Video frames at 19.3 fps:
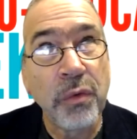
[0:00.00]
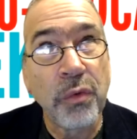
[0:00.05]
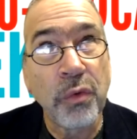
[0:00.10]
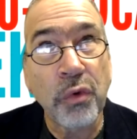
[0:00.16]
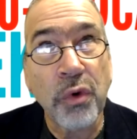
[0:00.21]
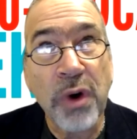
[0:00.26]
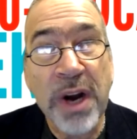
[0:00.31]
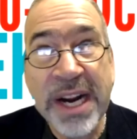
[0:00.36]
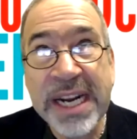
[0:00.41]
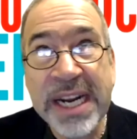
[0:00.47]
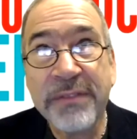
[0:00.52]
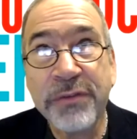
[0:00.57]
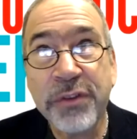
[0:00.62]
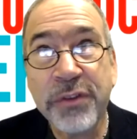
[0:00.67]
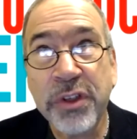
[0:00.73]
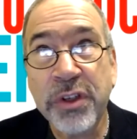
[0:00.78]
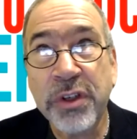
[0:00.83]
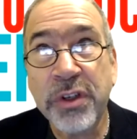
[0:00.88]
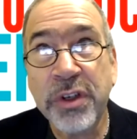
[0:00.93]
right
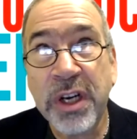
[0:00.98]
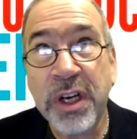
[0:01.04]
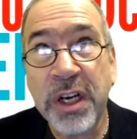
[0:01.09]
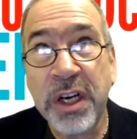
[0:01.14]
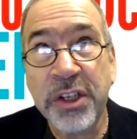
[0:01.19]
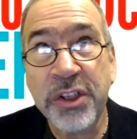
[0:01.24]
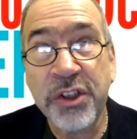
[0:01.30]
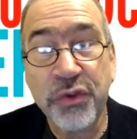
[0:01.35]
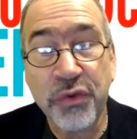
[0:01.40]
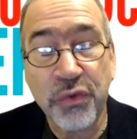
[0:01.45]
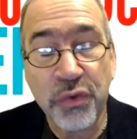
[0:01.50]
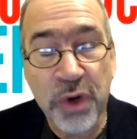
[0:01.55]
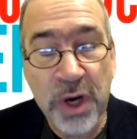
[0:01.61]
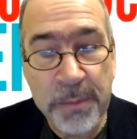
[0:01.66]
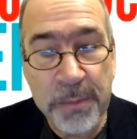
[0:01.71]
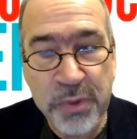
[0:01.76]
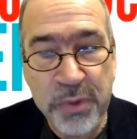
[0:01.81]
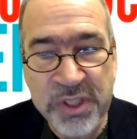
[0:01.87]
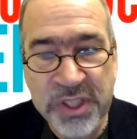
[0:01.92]
after
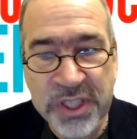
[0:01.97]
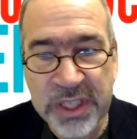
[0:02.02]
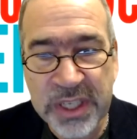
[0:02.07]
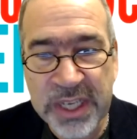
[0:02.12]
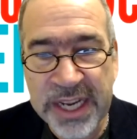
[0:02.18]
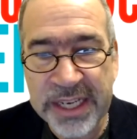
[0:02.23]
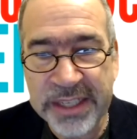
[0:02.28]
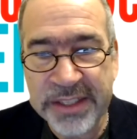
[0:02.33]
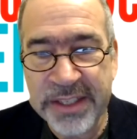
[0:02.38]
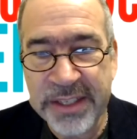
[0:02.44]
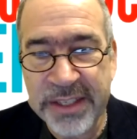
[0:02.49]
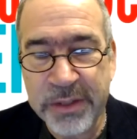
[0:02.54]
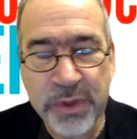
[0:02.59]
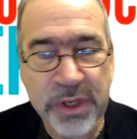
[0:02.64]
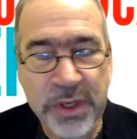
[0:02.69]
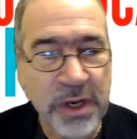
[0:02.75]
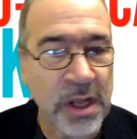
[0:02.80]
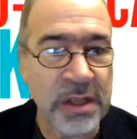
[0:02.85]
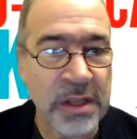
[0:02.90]
Trump was elected,
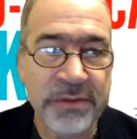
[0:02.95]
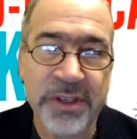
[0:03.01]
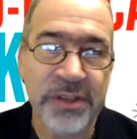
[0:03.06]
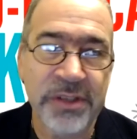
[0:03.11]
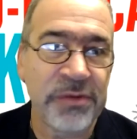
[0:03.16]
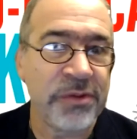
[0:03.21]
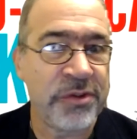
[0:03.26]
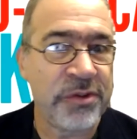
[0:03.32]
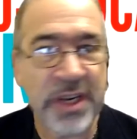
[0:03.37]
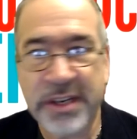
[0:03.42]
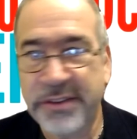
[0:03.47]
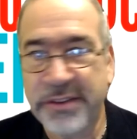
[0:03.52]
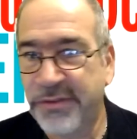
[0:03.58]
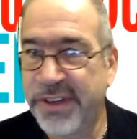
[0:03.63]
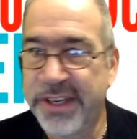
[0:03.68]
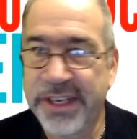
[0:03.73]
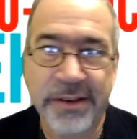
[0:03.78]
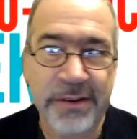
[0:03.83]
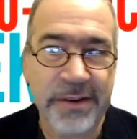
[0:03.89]
when all of us were trying to
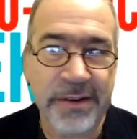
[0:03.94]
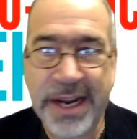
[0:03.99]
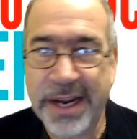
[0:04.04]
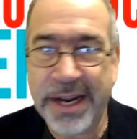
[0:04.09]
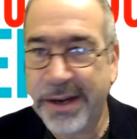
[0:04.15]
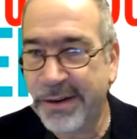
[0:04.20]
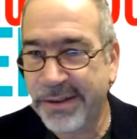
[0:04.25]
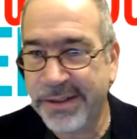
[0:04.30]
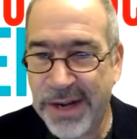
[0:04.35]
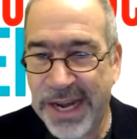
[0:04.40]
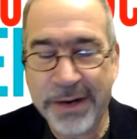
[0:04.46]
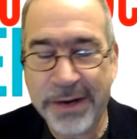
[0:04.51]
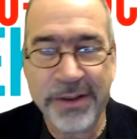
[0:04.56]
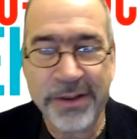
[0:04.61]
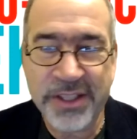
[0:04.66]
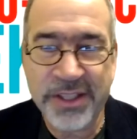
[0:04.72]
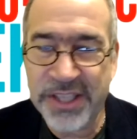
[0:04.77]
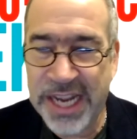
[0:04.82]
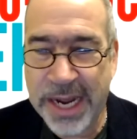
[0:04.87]
figure out how
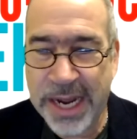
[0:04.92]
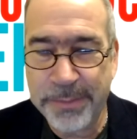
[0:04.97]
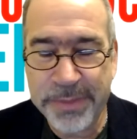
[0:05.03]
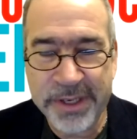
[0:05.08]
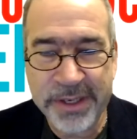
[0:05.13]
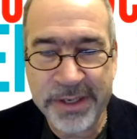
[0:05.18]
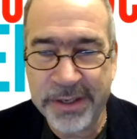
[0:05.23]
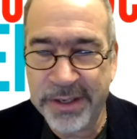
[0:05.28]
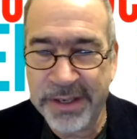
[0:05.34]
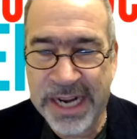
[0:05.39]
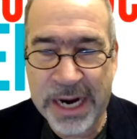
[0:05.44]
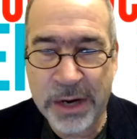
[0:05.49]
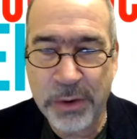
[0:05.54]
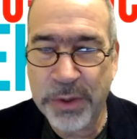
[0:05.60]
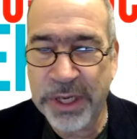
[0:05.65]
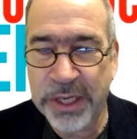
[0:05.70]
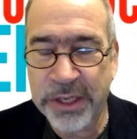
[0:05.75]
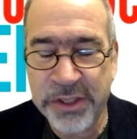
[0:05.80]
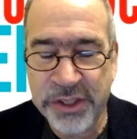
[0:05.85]
did this happen and how are
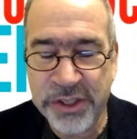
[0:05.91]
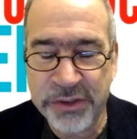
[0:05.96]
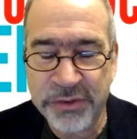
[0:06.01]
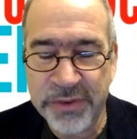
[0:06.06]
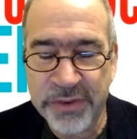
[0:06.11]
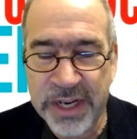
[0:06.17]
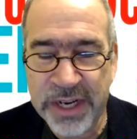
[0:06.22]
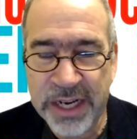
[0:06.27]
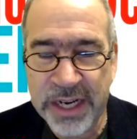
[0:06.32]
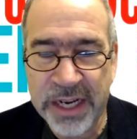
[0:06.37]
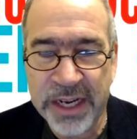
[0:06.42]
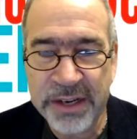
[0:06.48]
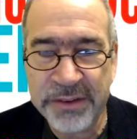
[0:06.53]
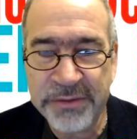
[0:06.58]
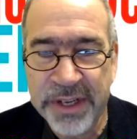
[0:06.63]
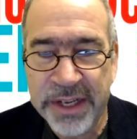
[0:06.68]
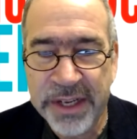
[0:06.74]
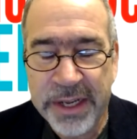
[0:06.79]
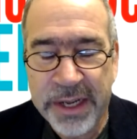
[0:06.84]
we going to survive,
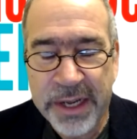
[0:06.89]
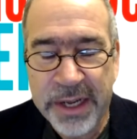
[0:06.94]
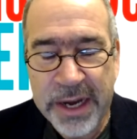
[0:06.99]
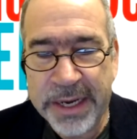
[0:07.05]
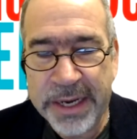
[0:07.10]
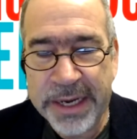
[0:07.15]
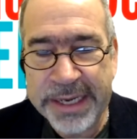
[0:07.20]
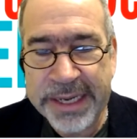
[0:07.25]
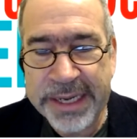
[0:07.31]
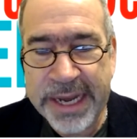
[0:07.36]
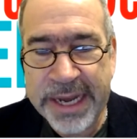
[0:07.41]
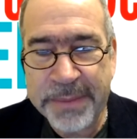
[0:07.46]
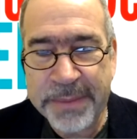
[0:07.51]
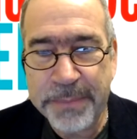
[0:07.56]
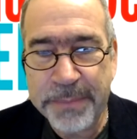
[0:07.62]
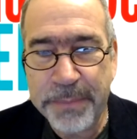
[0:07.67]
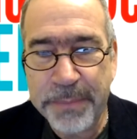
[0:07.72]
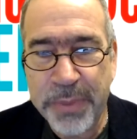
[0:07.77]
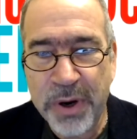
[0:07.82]

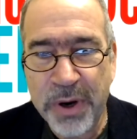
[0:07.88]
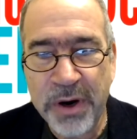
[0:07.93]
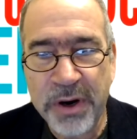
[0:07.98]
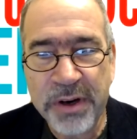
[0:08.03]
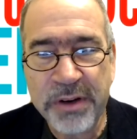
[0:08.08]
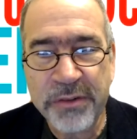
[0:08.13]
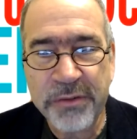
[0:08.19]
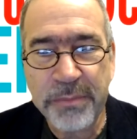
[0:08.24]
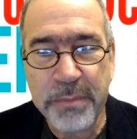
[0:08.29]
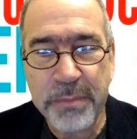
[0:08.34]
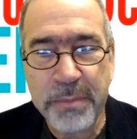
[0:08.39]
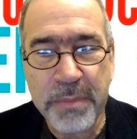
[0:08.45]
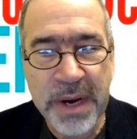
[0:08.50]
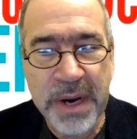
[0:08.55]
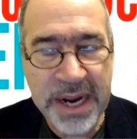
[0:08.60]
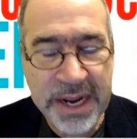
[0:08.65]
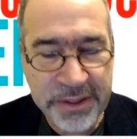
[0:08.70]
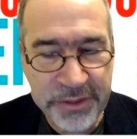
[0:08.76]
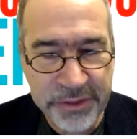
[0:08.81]
again, part of
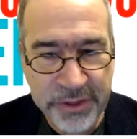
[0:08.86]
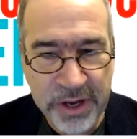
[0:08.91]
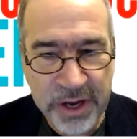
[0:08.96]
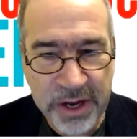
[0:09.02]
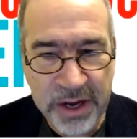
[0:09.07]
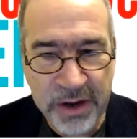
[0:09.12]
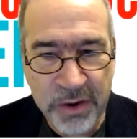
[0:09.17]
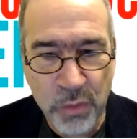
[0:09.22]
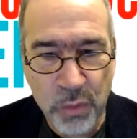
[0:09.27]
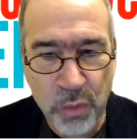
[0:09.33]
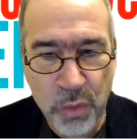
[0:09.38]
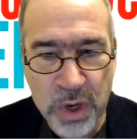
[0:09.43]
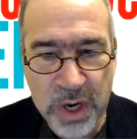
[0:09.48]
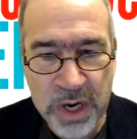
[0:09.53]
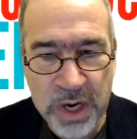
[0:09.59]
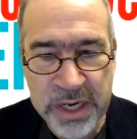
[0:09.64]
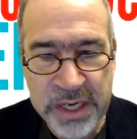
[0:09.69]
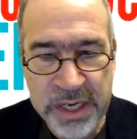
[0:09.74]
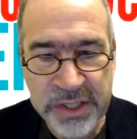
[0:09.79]
my thought
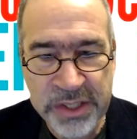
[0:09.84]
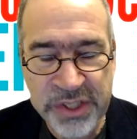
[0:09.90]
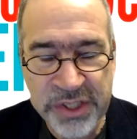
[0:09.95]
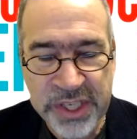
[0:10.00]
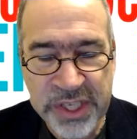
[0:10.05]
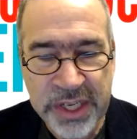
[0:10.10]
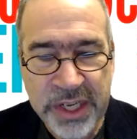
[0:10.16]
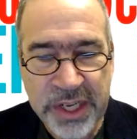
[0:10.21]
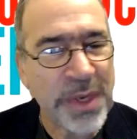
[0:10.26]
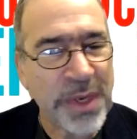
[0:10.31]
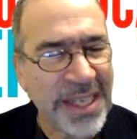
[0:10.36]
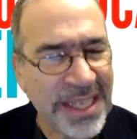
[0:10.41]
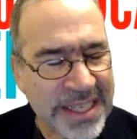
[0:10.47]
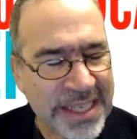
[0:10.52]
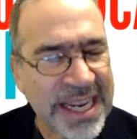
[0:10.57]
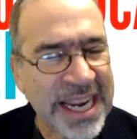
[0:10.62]
was we need